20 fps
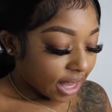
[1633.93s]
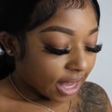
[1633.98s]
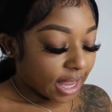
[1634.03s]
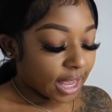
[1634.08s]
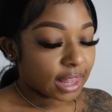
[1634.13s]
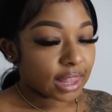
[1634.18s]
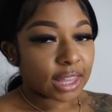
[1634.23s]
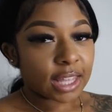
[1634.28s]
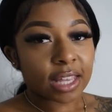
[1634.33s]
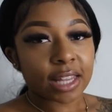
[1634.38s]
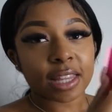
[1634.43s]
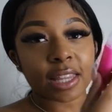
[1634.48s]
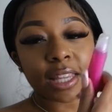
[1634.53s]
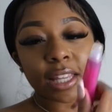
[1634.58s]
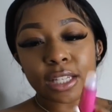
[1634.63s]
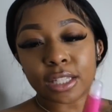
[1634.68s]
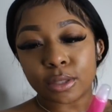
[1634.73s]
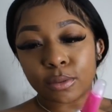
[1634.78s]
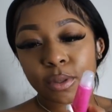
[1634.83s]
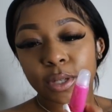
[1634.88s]
And then
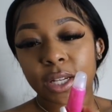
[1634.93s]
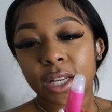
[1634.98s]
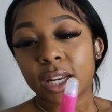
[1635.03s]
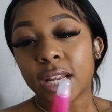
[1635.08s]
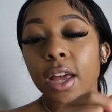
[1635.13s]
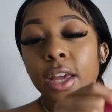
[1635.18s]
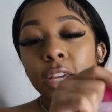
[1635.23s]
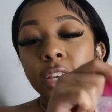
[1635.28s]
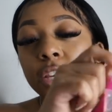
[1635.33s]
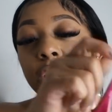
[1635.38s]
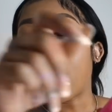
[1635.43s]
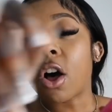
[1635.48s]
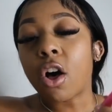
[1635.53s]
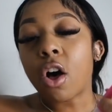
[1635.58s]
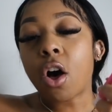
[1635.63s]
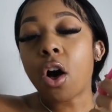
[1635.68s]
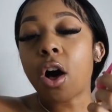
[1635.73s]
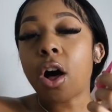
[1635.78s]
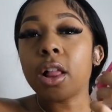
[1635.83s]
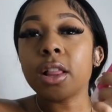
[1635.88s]
this one.
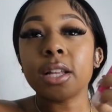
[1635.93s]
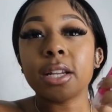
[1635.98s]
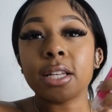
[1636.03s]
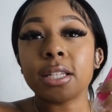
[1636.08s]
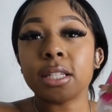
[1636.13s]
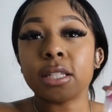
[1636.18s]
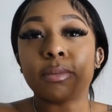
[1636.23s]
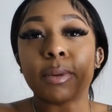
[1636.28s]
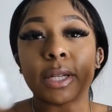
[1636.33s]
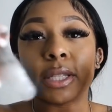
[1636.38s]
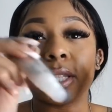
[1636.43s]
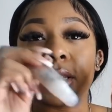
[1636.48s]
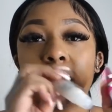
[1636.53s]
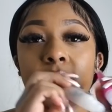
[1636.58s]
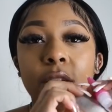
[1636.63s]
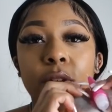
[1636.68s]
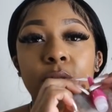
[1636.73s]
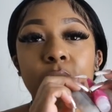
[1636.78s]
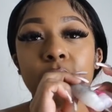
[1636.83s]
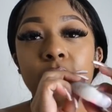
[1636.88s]
Y'all, all of these is about to
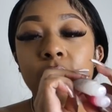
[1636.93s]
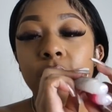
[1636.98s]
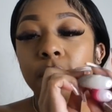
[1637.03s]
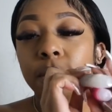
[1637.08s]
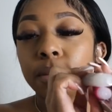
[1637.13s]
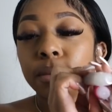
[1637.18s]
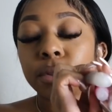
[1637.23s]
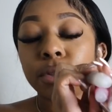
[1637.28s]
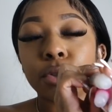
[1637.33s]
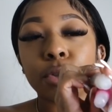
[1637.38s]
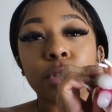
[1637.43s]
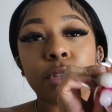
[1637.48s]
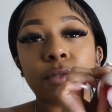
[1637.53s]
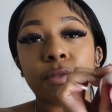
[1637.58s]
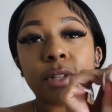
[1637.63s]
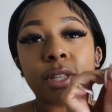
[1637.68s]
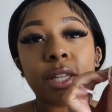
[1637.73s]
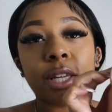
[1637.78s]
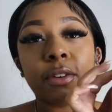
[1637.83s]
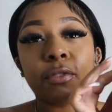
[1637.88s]
get used up.
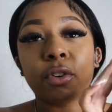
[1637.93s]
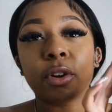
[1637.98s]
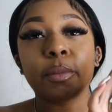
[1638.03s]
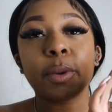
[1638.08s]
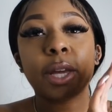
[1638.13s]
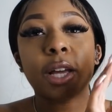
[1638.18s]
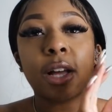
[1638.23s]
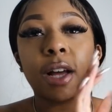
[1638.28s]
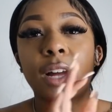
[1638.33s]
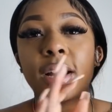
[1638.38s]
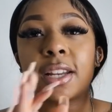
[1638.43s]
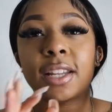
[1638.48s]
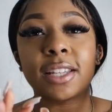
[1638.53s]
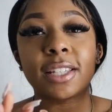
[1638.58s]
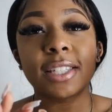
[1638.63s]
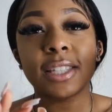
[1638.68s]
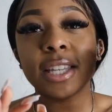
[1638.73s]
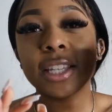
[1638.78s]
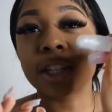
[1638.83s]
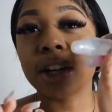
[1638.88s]
Truthfully, for being
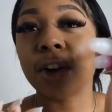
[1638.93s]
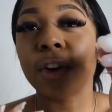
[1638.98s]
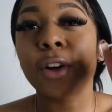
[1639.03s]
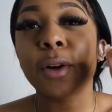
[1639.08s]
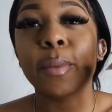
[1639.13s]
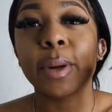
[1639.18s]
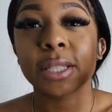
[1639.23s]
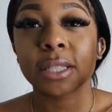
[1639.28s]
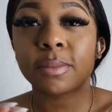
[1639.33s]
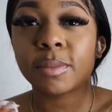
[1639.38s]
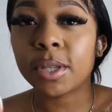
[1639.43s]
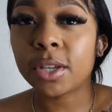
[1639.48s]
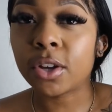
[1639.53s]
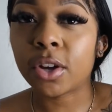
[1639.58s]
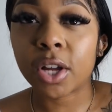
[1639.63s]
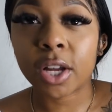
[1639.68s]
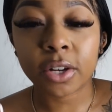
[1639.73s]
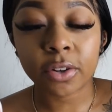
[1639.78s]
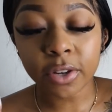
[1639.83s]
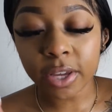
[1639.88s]
honest, these are all about to be
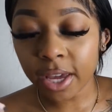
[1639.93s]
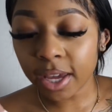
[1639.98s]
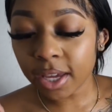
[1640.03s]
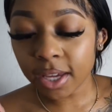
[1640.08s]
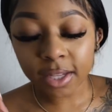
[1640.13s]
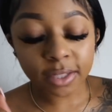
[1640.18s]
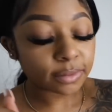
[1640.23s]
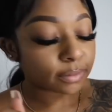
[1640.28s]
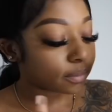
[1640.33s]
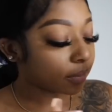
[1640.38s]
gone, okay?